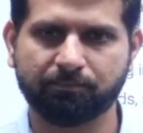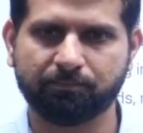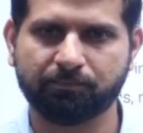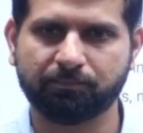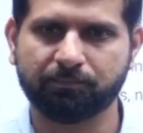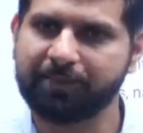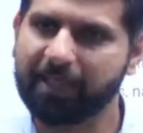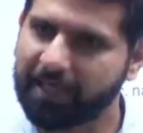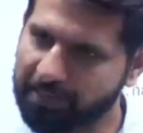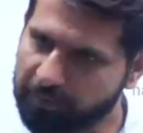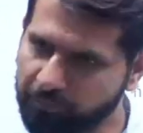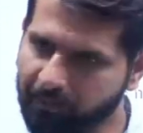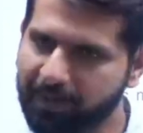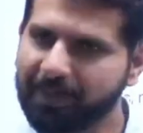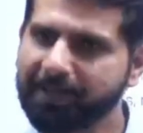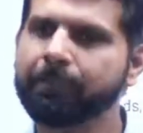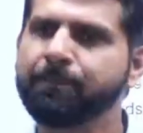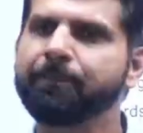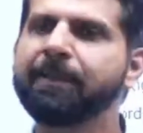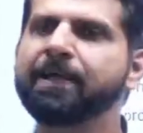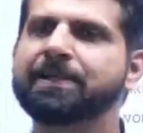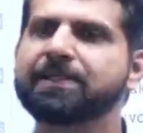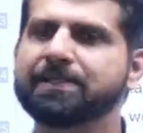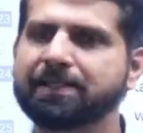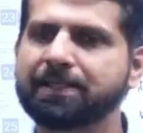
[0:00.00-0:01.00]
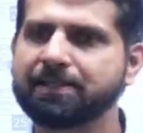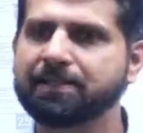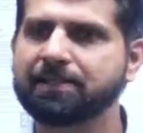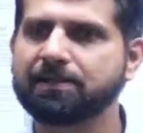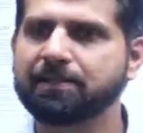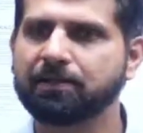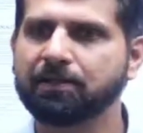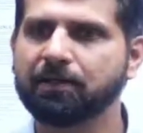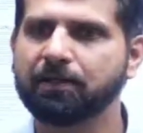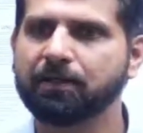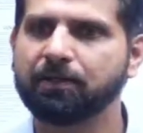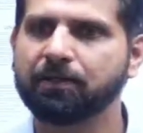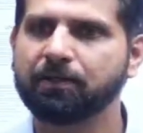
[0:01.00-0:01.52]
That's why it makes sense.
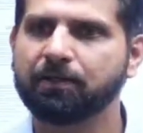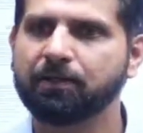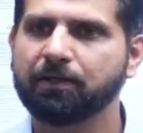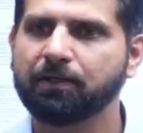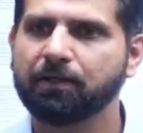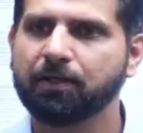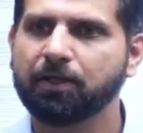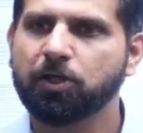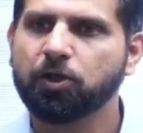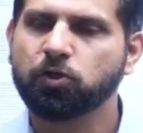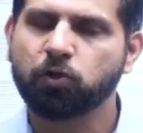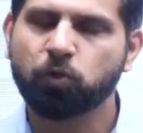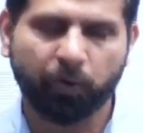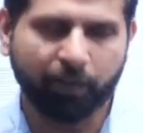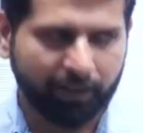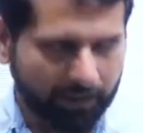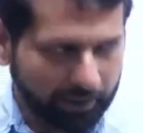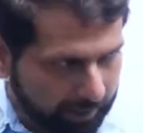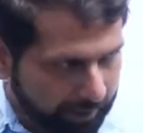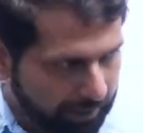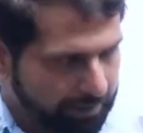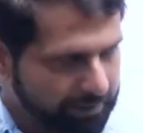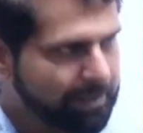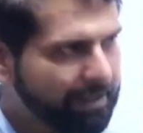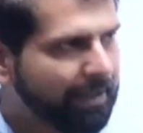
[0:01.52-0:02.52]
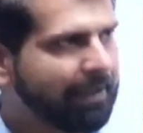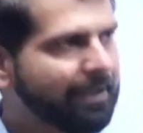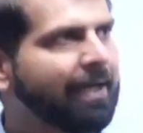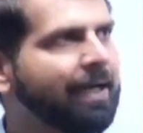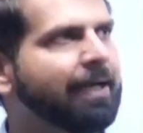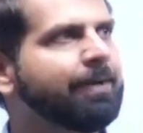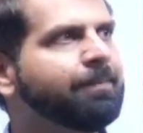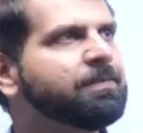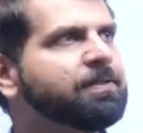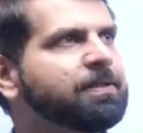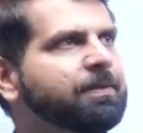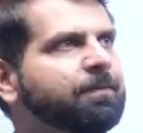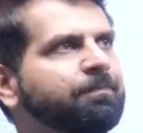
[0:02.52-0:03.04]
So in earlier
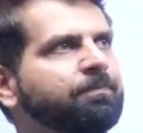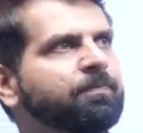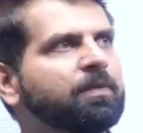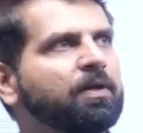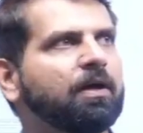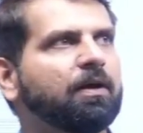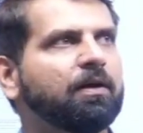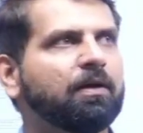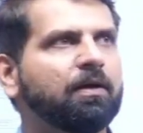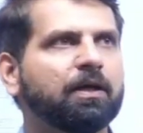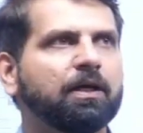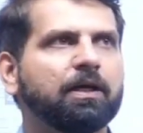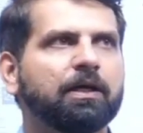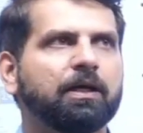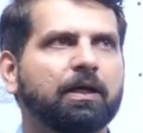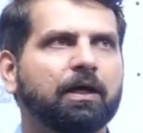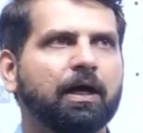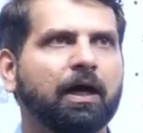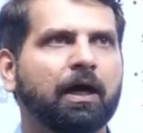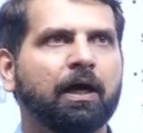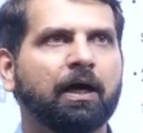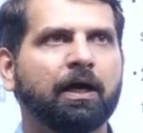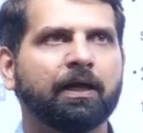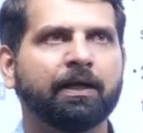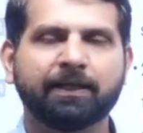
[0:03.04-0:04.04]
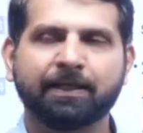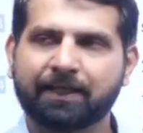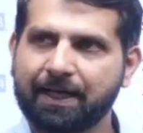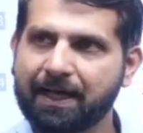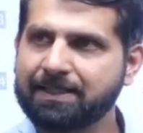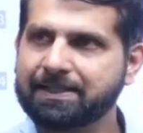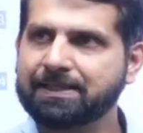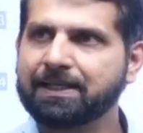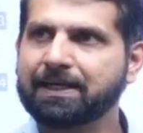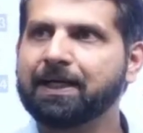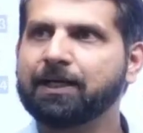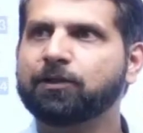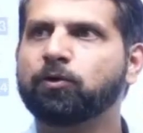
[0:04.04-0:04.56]
times, in
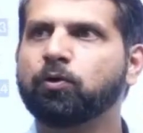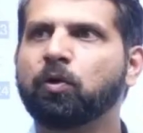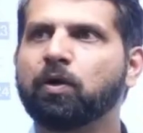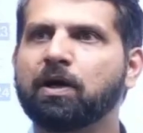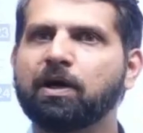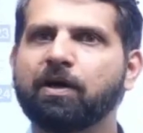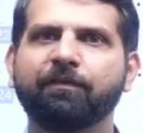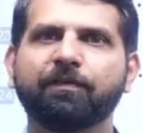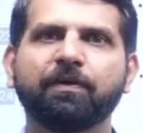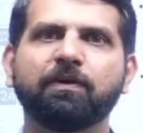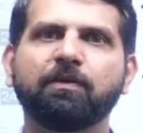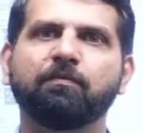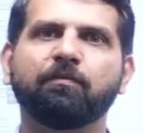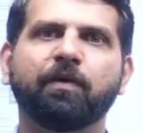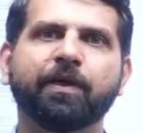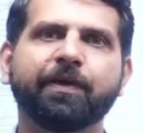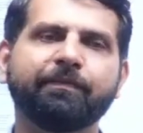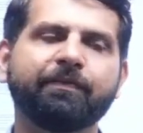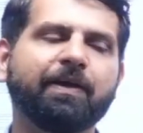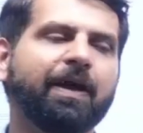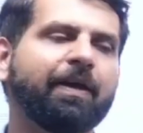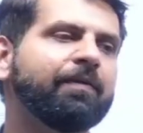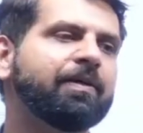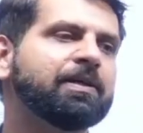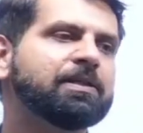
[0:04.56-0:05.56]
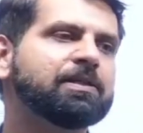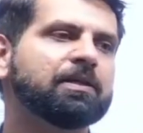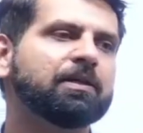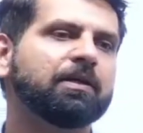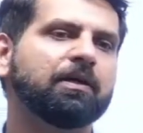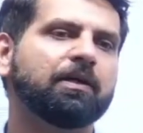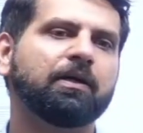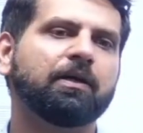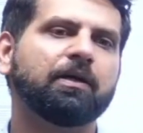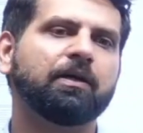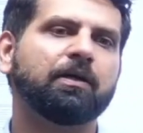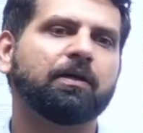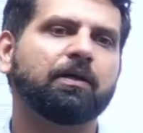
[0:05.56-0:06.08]
classical ethnography, what we have is
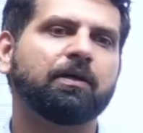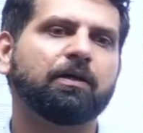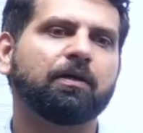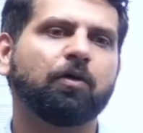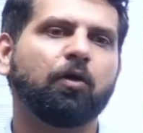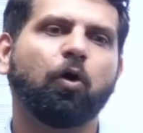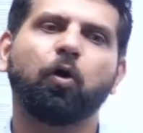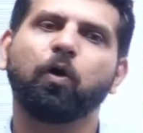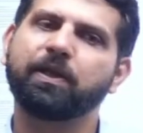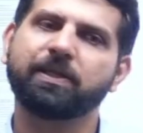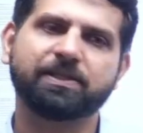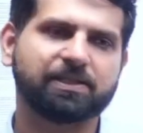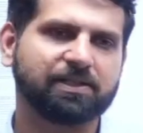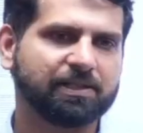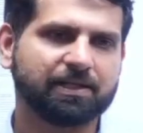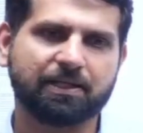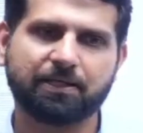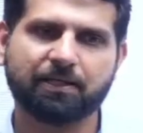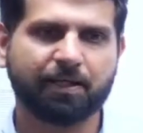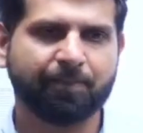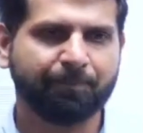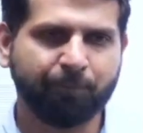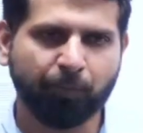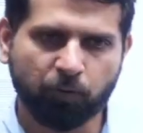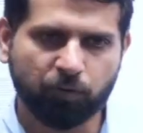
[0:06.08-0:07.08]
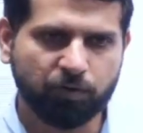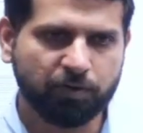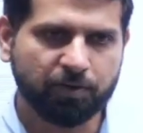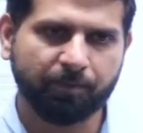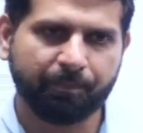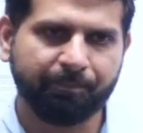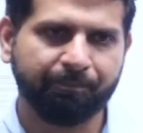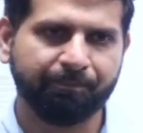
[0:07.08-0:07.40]
holistic approach.